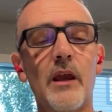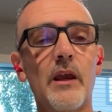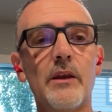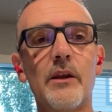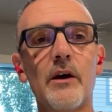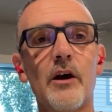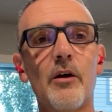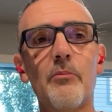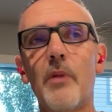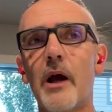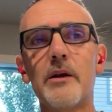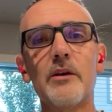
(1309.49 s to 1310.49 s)
And
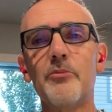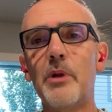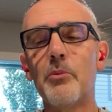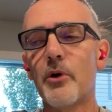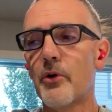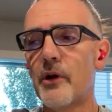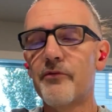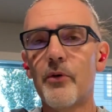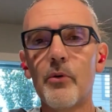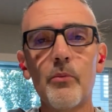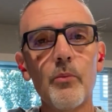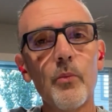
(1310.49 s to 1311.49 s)
I couldn't be more
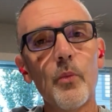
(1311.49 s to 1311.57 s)
grateful.